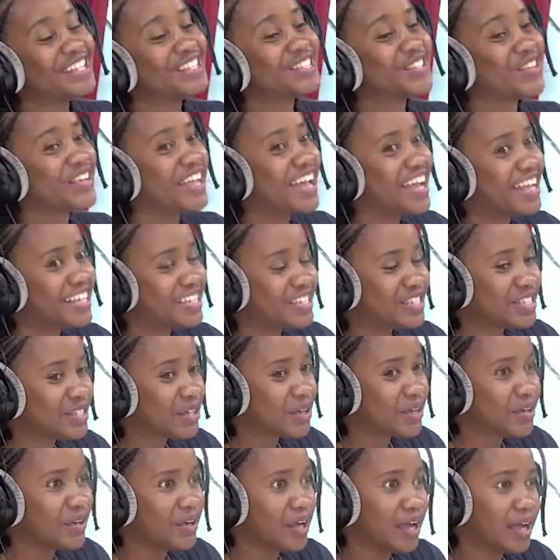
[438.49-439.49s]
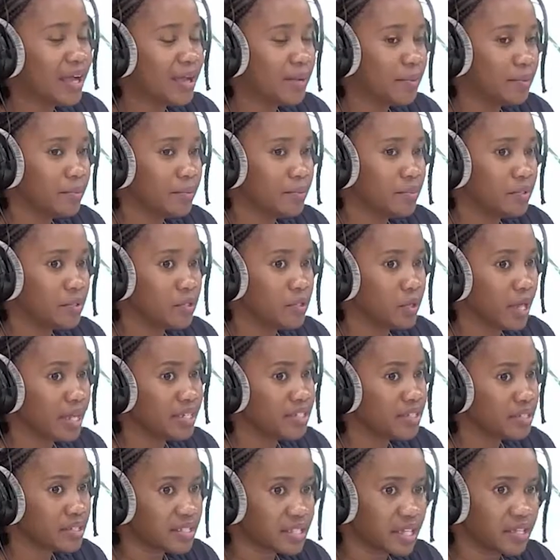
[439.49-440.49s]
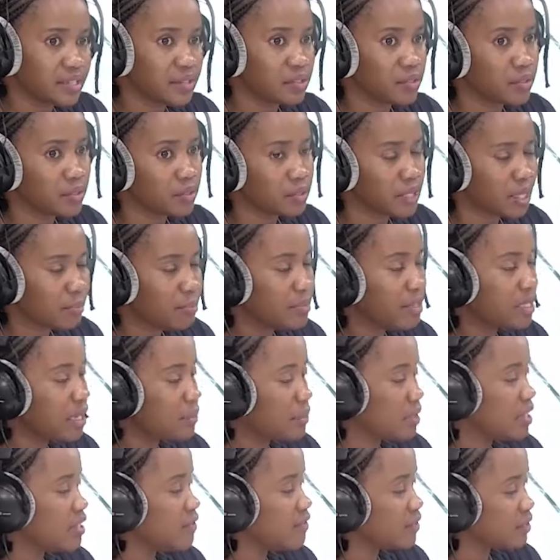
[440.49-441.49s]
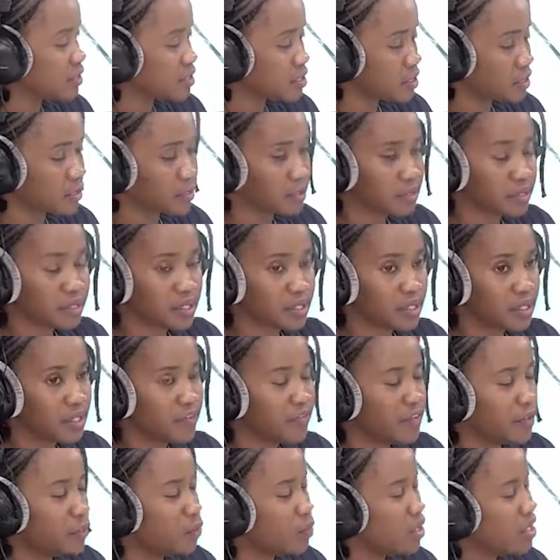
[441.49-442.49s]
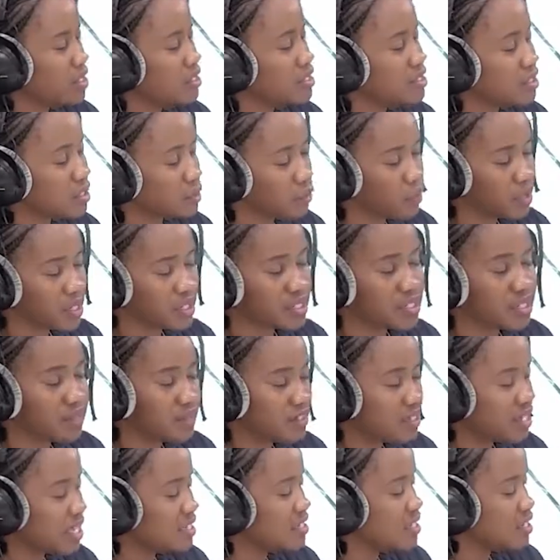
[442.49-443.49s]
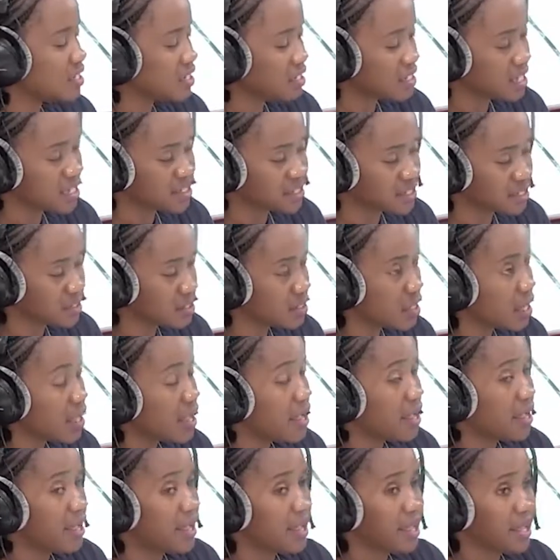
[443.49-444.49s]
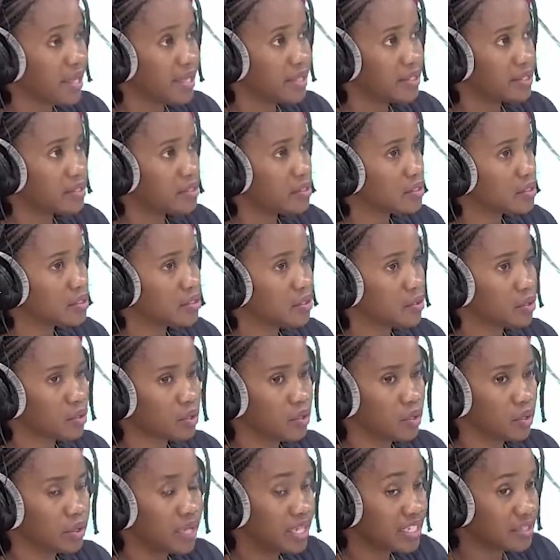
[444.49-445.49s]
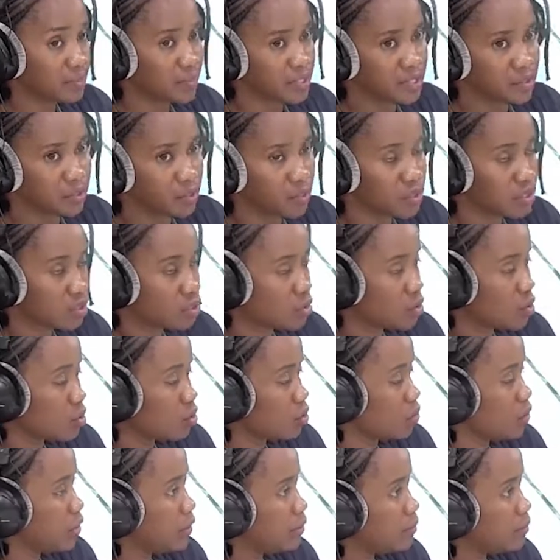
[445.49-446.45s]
So you know, I just said, you know, let me give it a shot. If it works, it works. If it doesn't, it doesn't. And you know, God was so good.